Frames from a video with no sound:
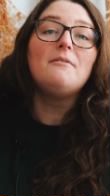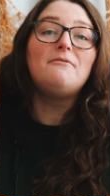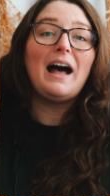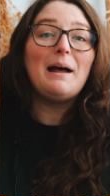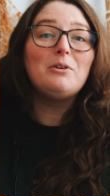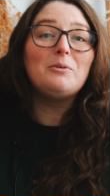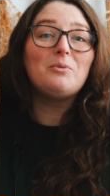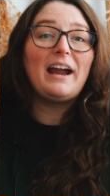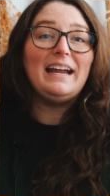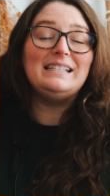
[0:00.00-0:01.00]
fiber
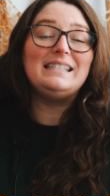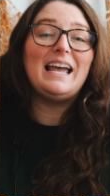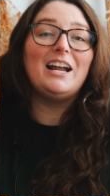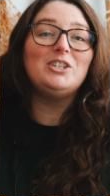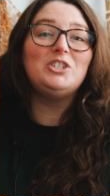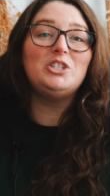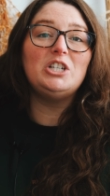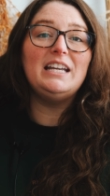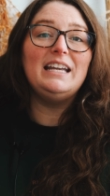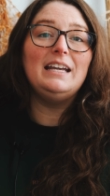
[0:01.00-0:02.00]
braids that
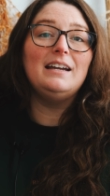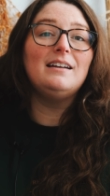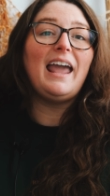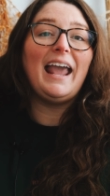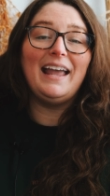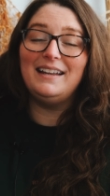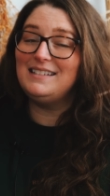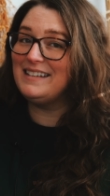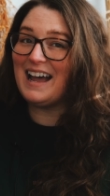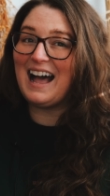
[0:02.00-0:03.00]
she
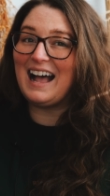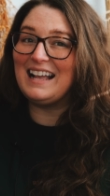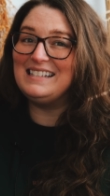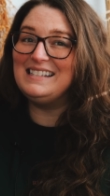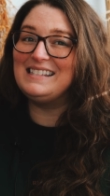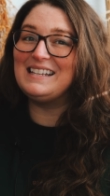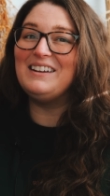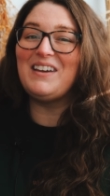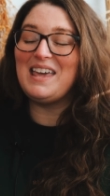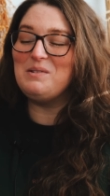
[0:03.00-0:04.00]
hand dyes
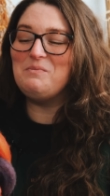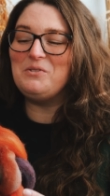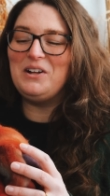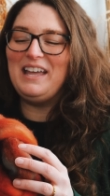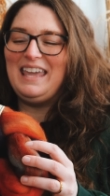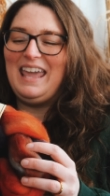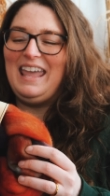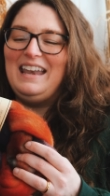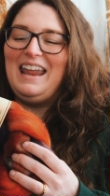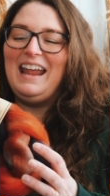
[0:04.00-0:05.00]
available
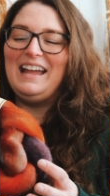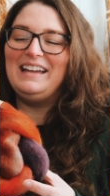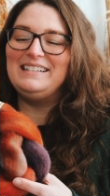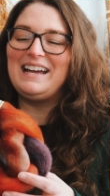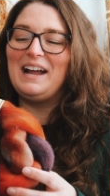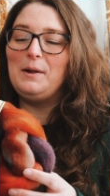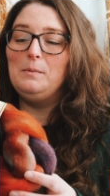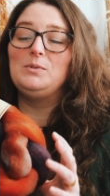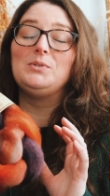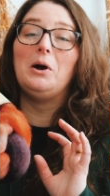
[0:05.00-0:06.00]
again and I
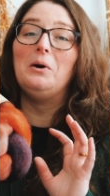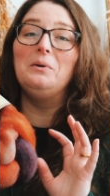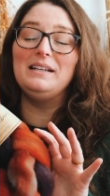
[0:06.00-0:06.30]
am so